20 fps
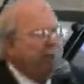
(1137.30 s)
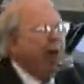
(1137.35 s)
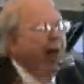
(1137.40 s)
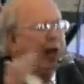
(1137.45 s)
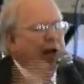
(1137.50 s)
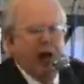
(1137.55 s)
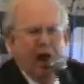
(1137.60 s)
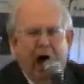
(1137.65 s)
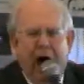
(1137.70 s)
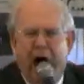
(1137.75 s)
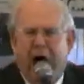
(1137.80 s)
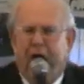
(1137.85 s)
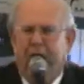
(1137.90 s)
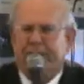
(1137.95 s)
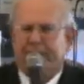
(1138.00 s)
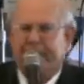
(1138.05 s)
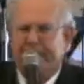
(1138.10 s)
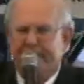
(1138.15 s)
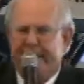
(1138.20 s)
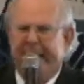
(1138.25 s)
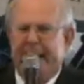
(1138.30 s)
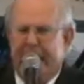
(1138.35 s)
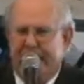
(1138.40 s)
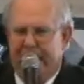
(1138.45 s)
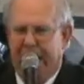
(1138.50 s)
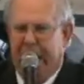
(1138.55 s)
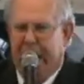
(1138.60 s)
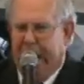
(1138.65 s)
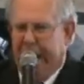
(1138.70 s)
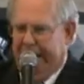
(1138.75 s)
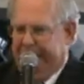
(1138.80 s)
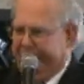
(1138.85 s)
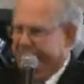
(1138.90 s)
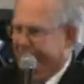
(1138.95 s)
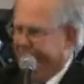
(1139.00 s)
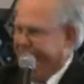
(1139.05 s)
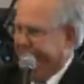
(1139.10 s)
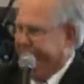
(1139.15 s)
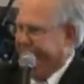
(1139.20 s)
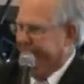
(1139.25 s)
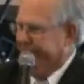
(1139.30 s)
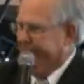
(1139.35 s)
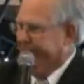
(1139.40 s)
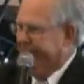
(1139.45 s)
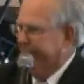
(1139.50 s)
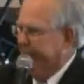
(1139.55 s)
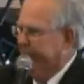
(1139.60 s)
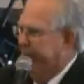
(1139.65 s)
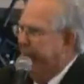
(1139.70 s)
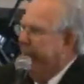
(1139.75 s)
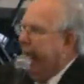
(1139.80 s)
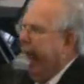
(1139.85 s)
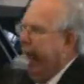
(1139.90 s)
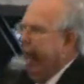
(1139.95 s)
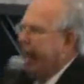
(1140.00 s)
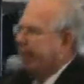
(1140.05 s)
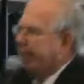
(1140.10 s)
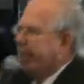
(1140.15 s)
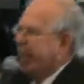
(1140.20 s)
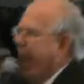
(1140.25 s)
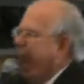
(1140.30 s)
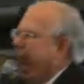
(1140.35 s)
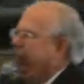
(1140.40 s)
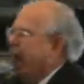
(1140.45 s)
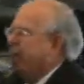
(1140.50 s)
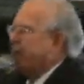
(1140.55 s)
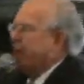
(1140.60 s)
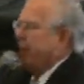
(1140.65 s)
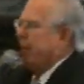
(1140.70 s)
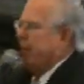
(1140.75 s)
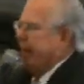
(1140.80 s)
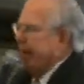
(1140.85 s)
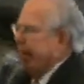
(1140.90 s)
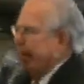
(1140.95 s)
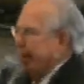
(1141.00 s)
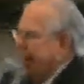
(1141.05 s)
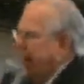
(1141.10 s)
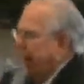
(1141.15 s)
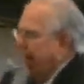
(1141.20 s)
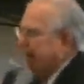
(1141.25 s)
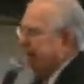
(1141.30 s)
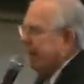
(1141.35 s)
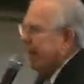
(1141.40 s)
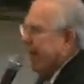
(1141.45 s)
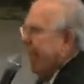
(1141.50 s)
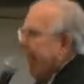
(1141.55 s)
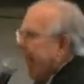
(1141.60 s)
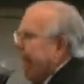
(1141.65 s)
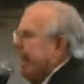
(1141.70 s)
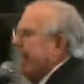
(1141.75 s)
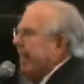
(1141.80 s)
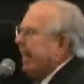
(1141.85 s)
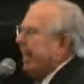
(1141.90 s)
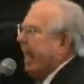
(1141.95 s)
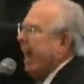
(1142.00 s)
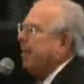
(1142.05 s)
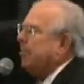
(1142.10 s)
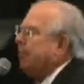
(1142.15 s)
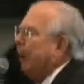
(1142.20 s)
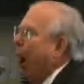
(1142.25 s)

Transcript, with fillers: that loved me enough and cared for me enough, and he kept